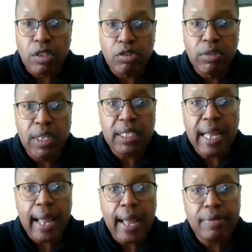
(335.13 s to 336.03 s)
So you need
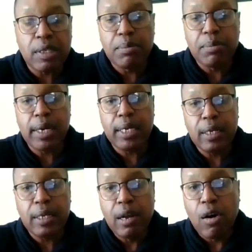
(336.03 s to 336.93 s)
to have some
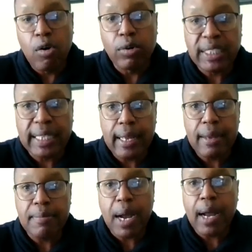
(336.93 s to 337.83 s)
money on
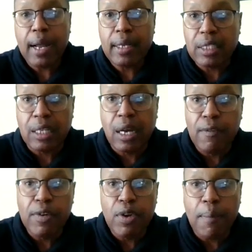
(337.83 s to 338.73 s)
standby to
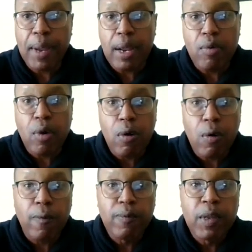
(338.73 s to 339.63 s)
cover your
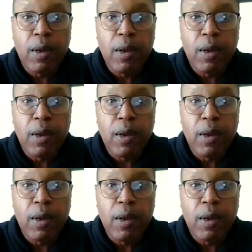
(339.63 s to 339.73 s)
payroll